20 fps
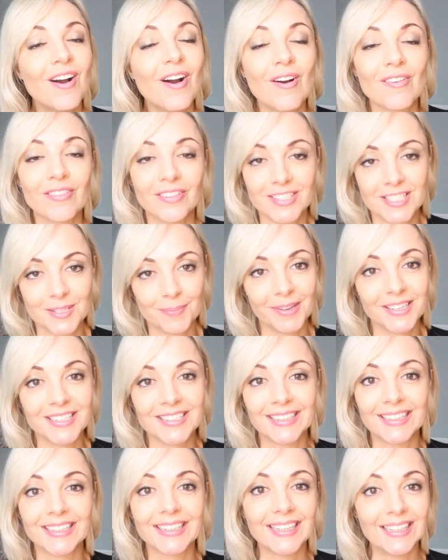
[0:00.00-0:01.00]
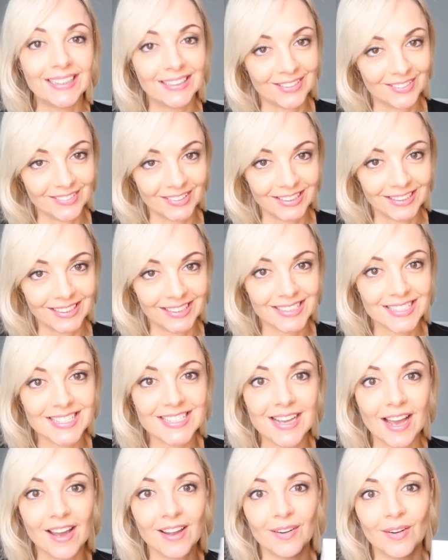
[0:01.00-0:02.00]
of Cosmetic
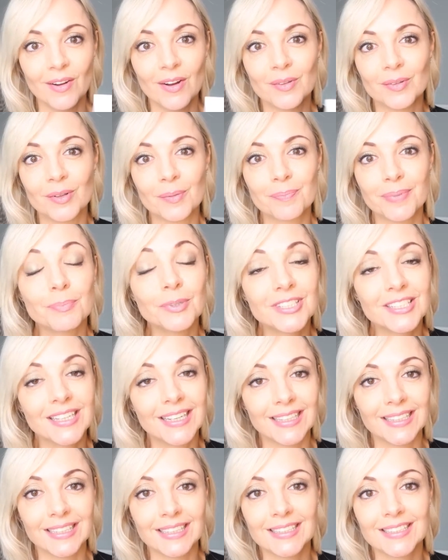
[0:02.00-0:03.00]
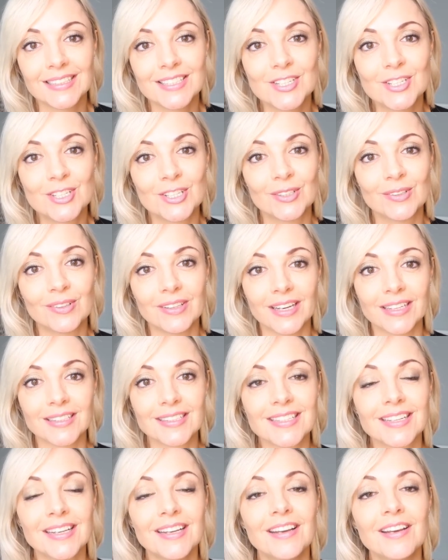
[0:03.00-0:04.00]
Ingredients, and I will put a link to
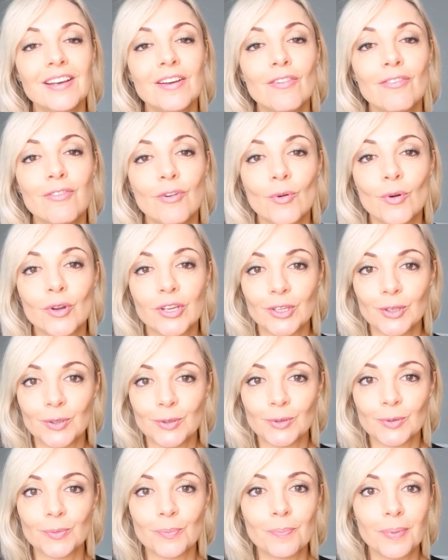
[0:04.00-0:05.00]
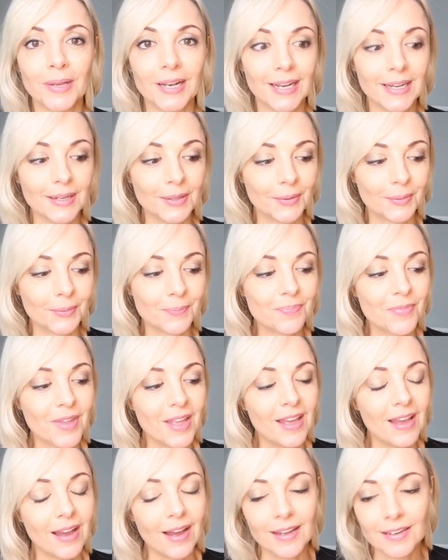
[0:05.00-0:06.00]
that for you below.
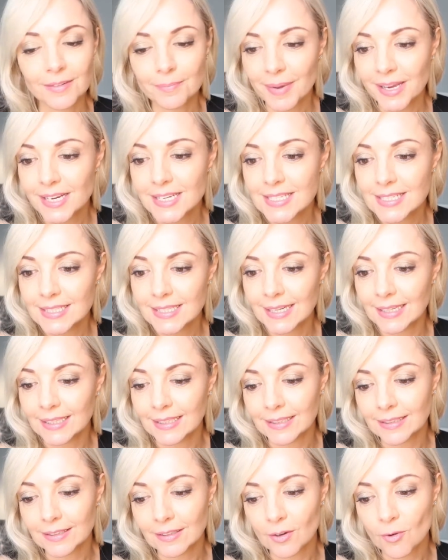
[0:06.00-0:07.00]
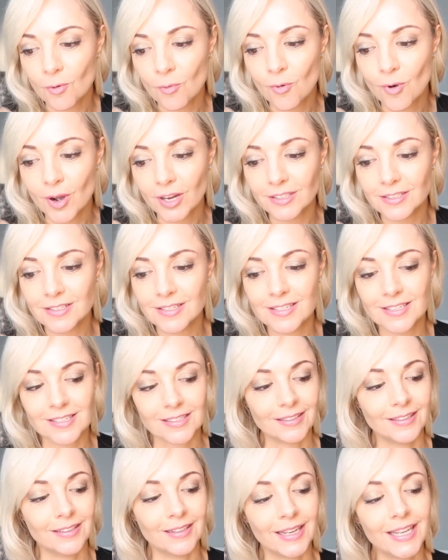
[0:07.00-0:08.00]
And basically what
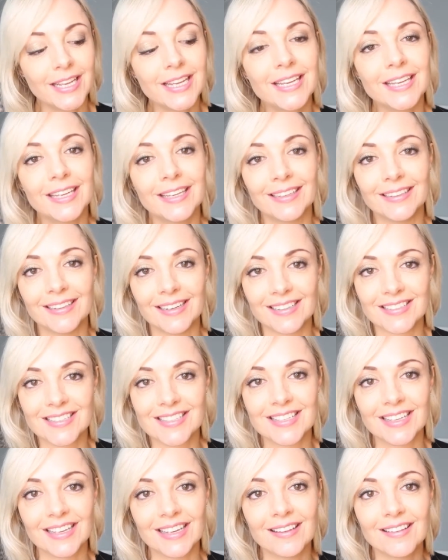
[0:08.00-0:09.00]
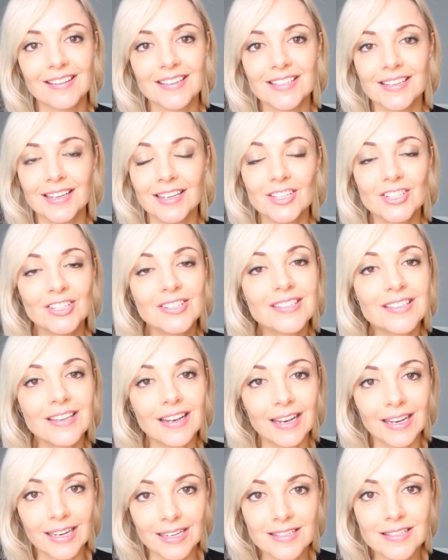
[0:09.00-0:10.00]
an INCI does is it just
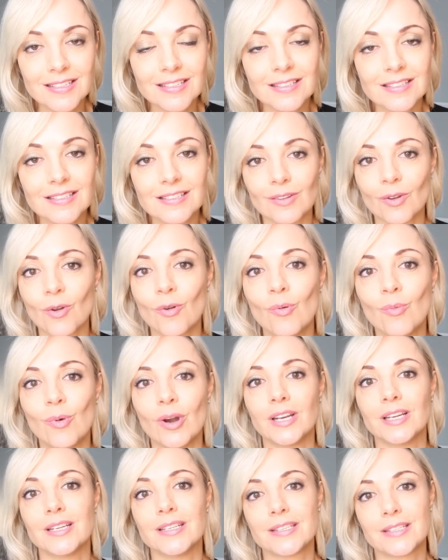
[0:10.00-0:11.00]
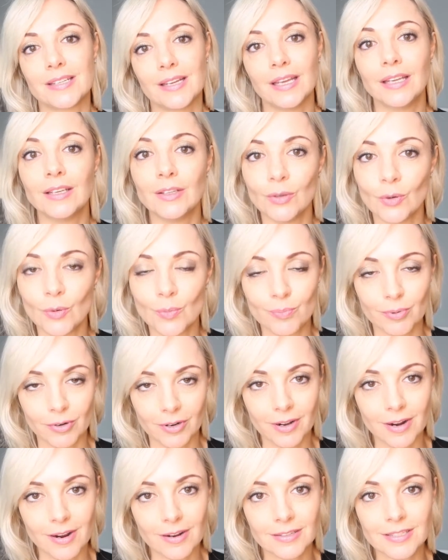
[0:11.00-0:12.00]
lists what is in your
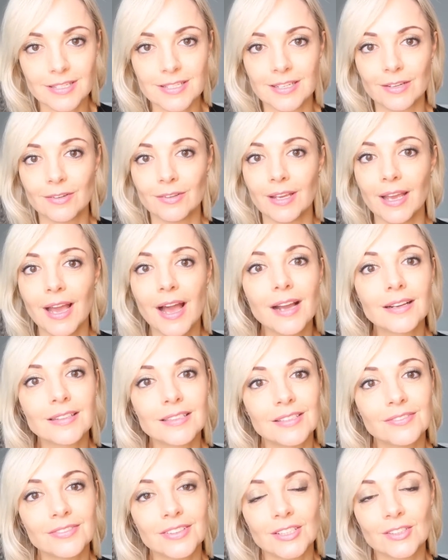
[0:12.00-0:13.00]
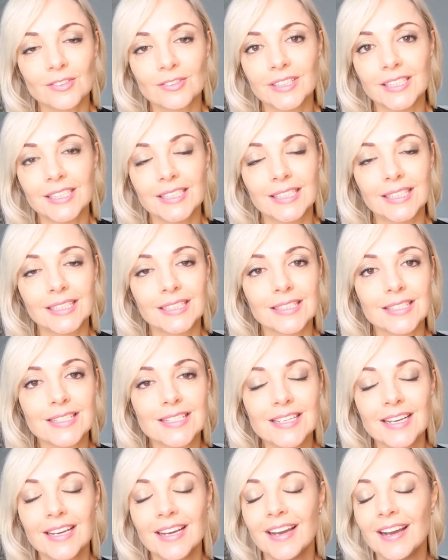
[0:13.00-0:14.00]
product, so the active
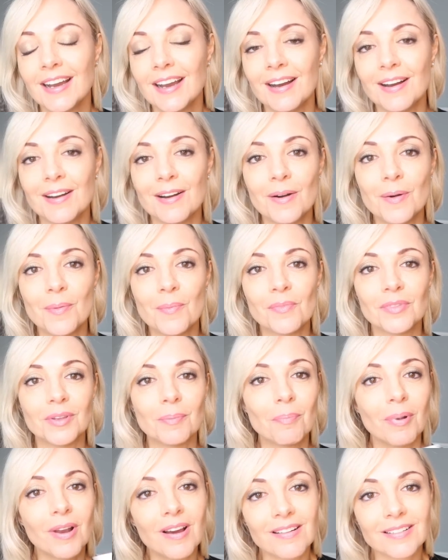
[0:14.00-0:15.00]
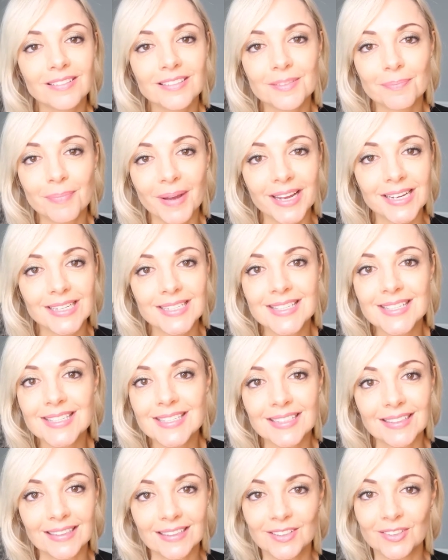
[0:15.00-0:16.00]
ingredients, the
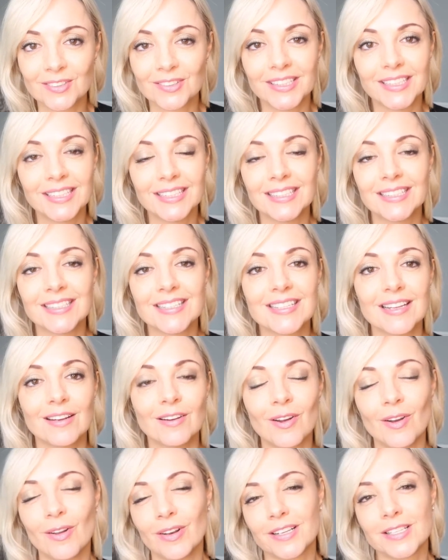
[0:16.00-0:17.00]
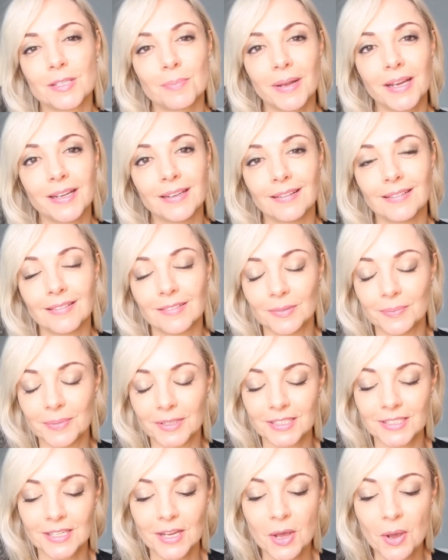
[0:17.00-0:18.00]
plant-based ingredients, and I'll explain a little
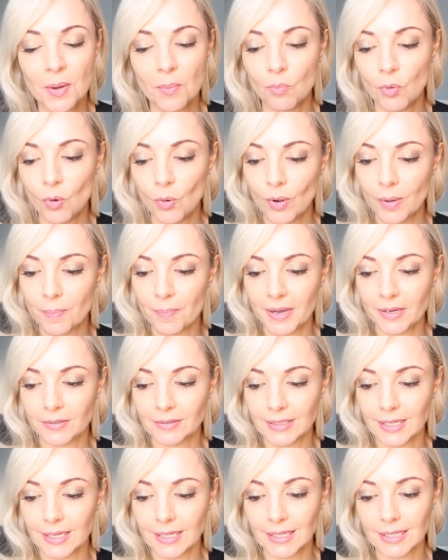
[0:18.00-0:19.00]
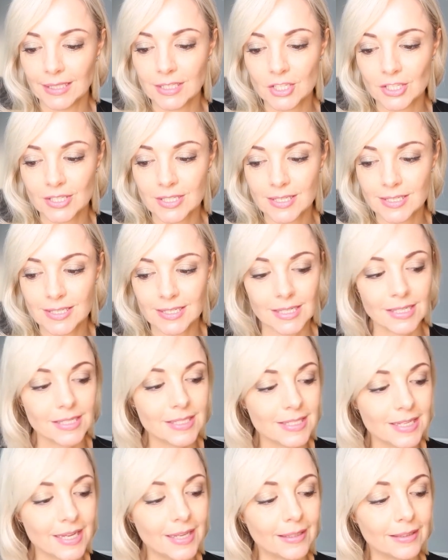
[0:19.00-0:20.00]
bit more about that in just a
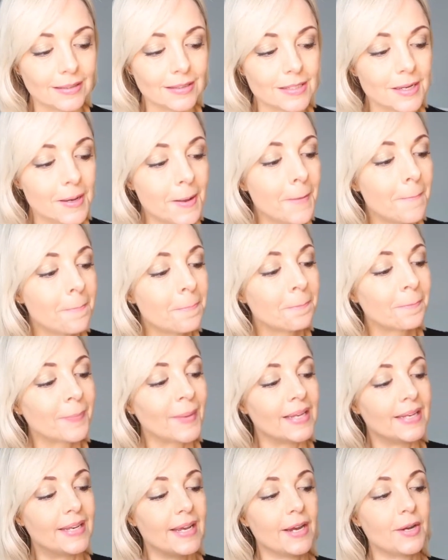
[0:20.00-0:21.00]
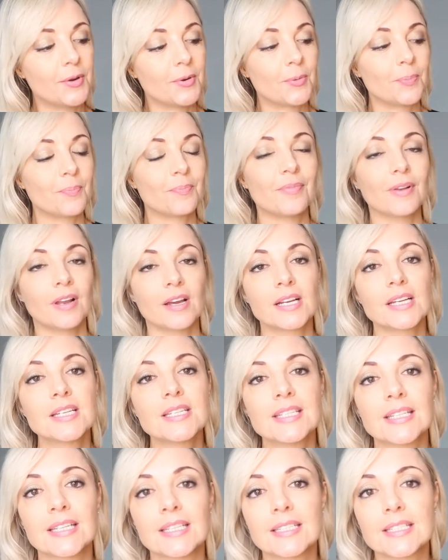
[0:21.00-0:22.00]
second. Now, like I
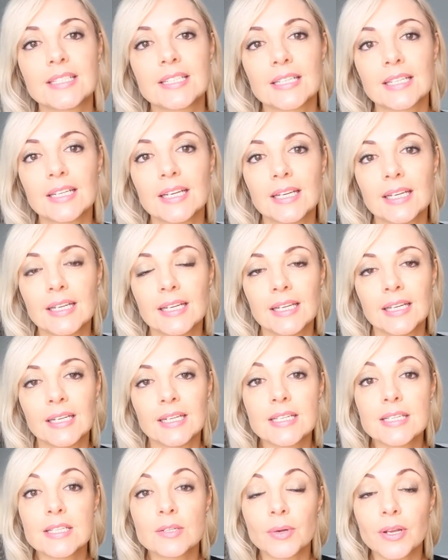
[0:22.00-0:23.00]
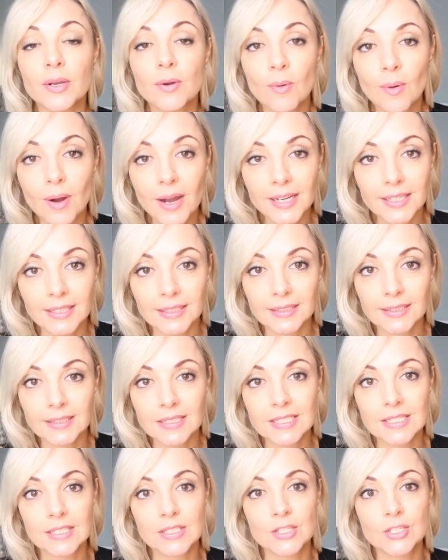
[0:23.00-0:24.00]
said, it is
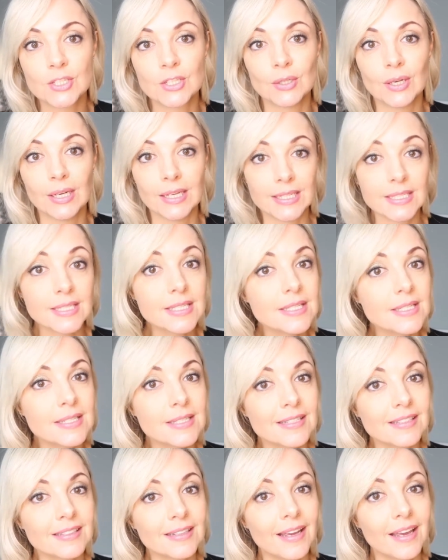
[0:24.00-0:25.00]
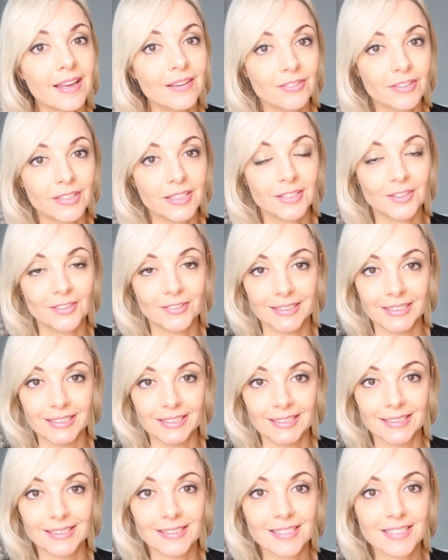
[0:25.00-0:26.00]
required to list every
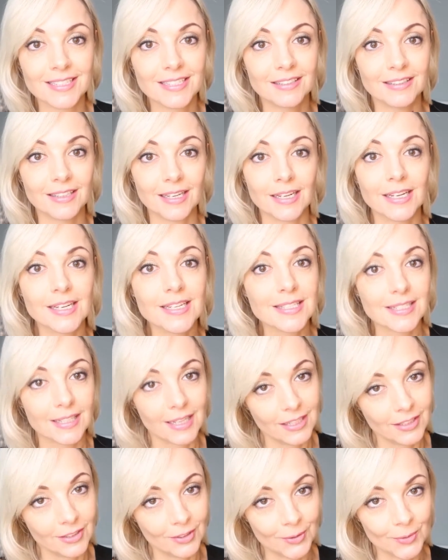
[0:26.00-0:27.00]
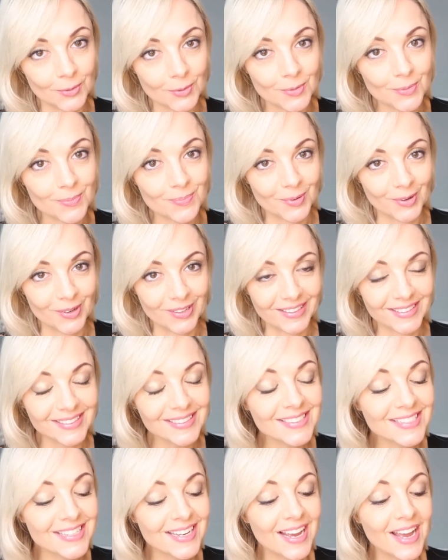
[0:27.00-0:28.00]
ingredient that is in your
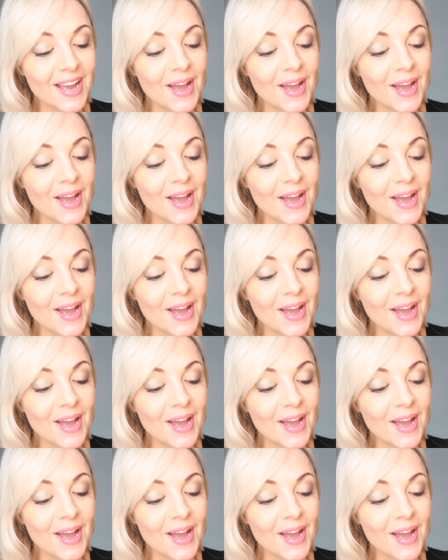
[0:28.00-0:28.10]
product,